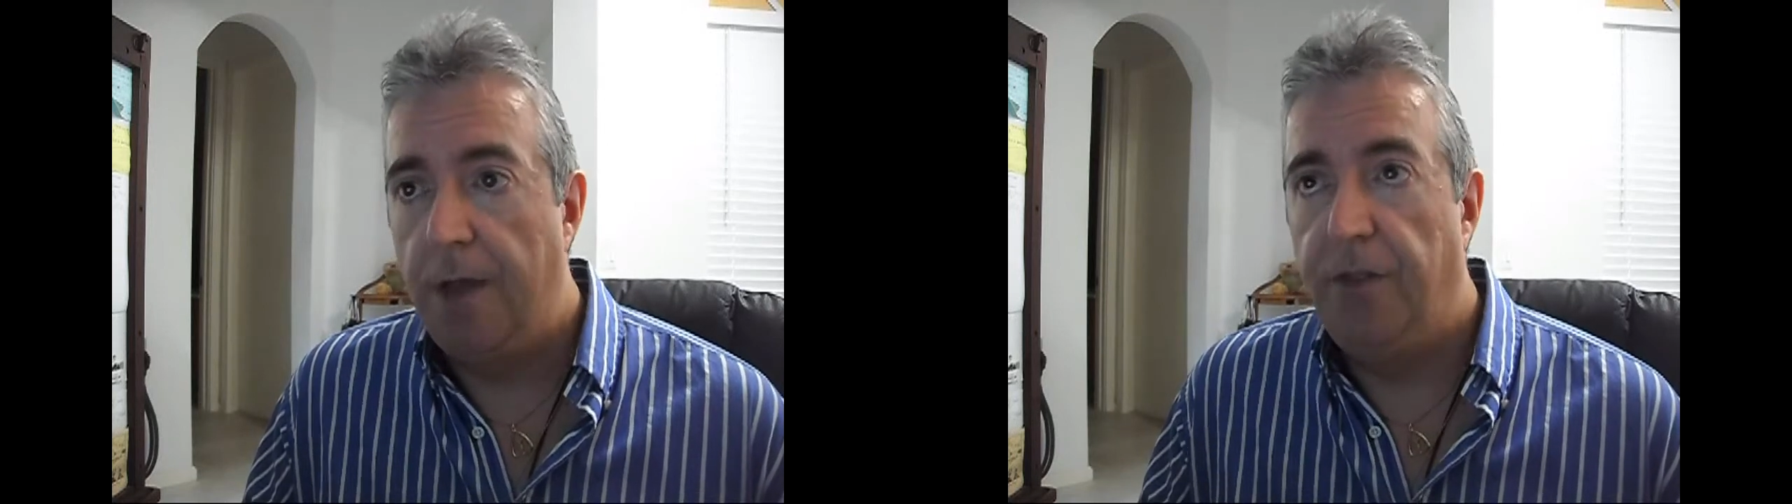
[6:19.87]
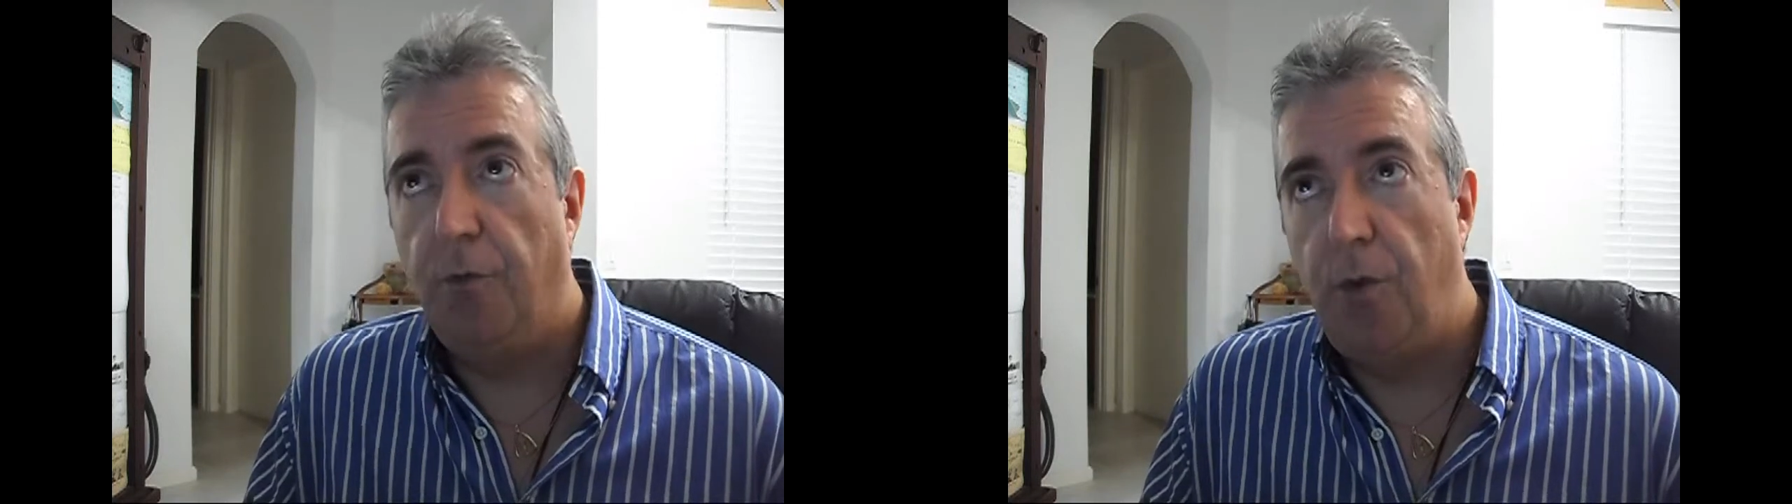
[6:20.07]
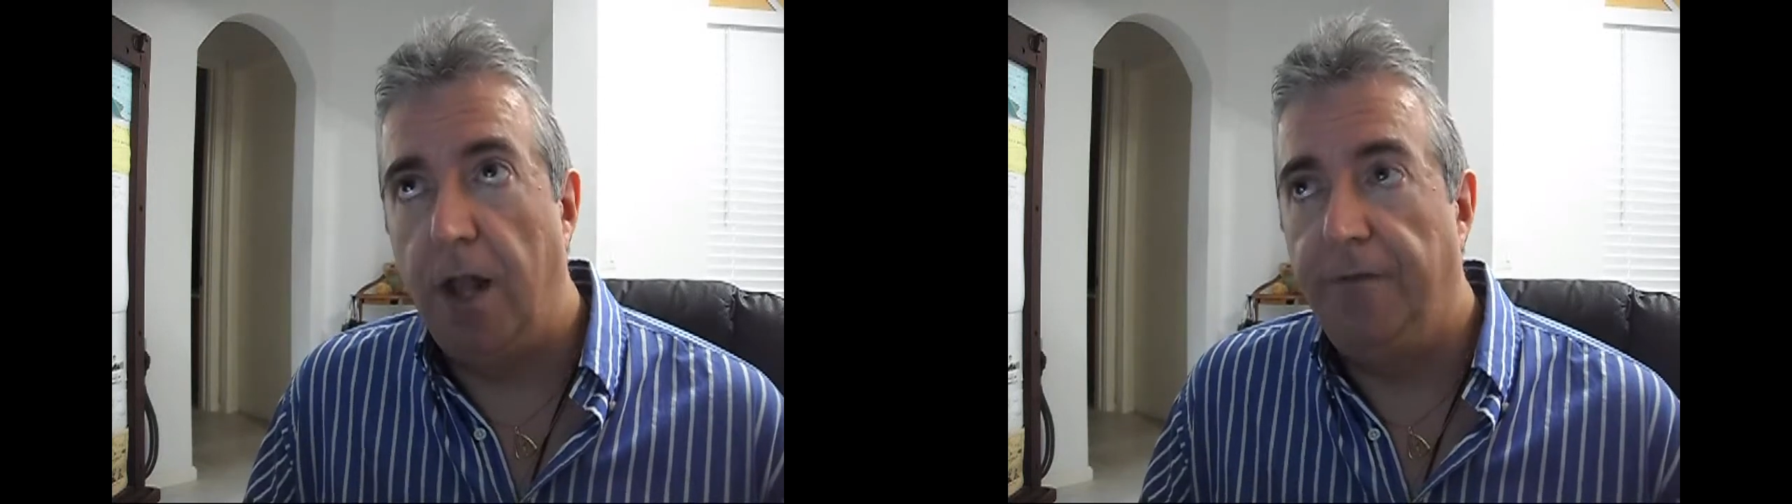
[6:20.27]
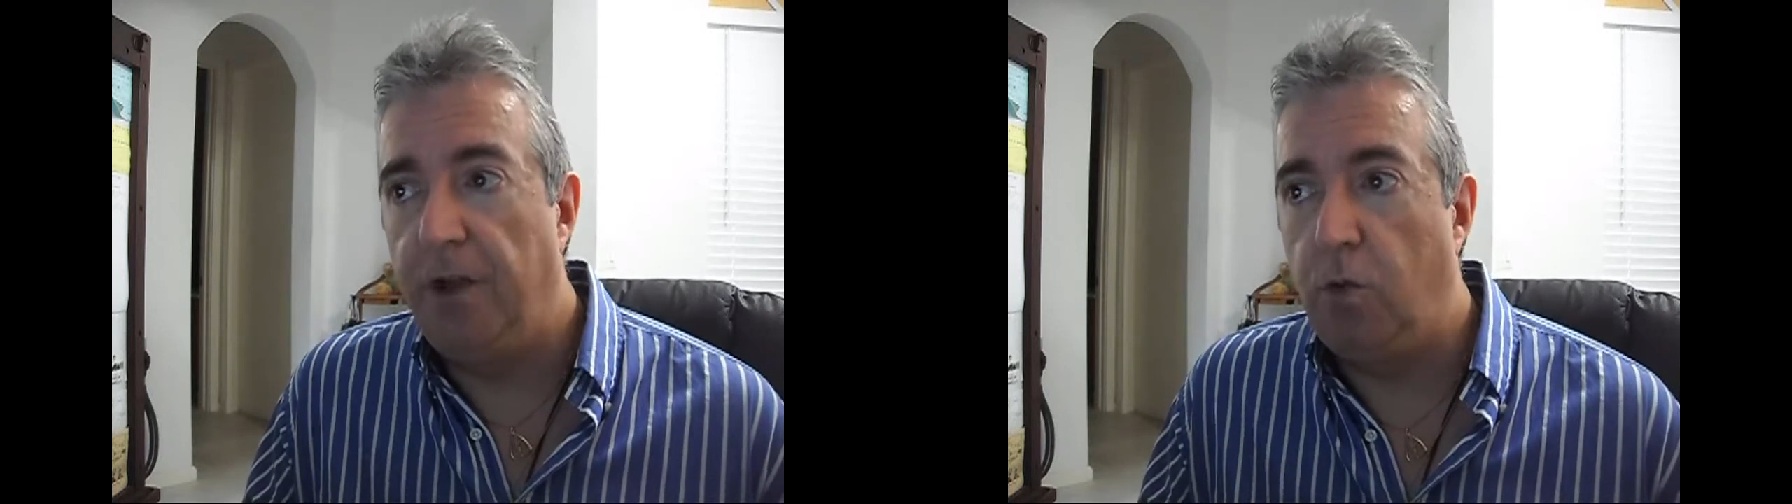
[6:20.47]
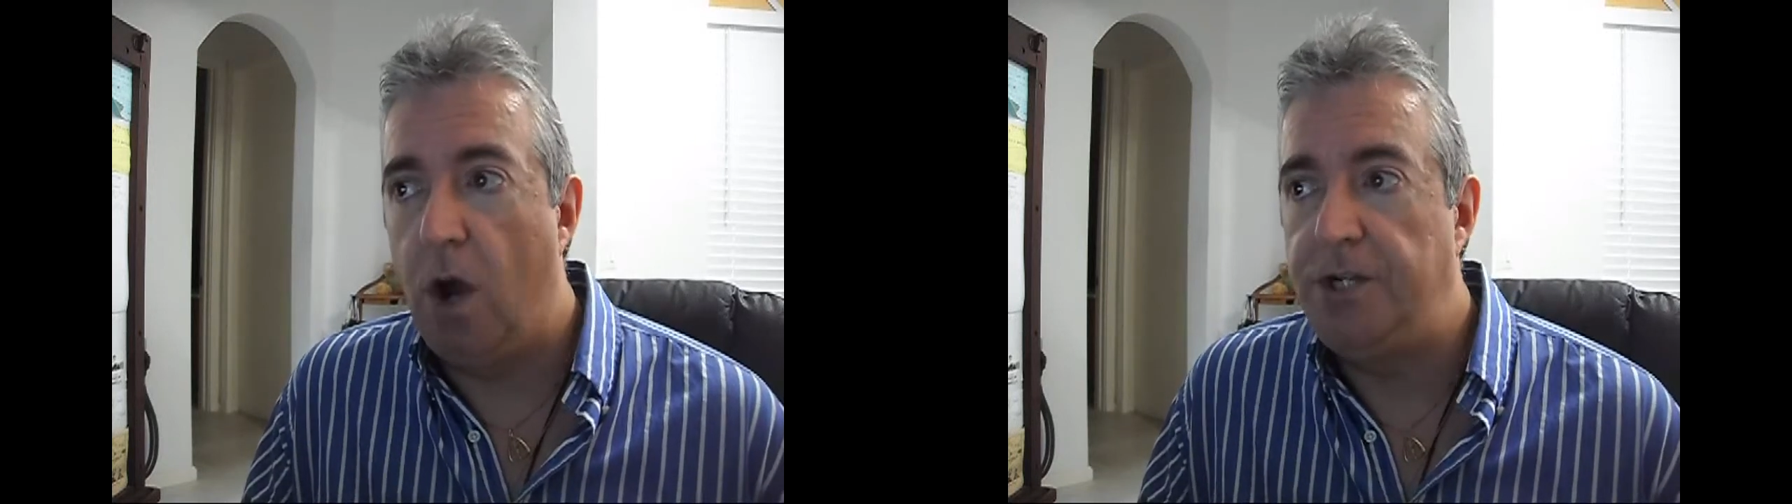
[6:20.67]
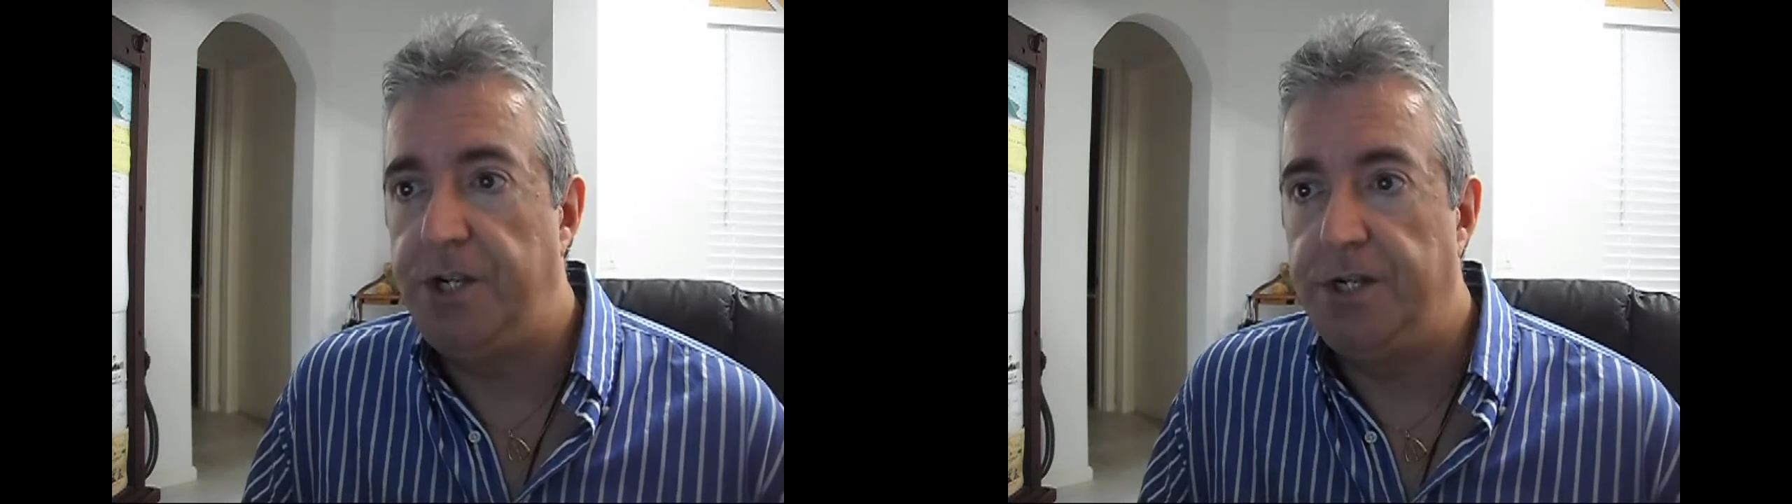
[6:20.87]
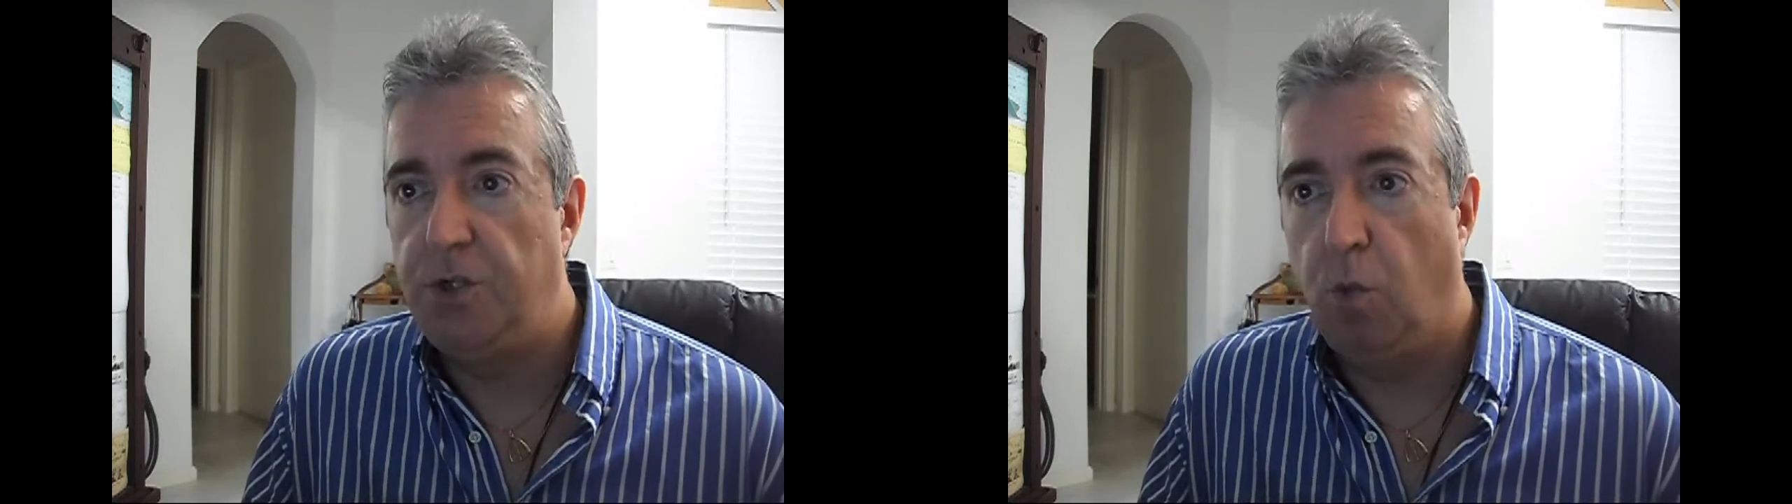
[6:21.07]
The relevant question is,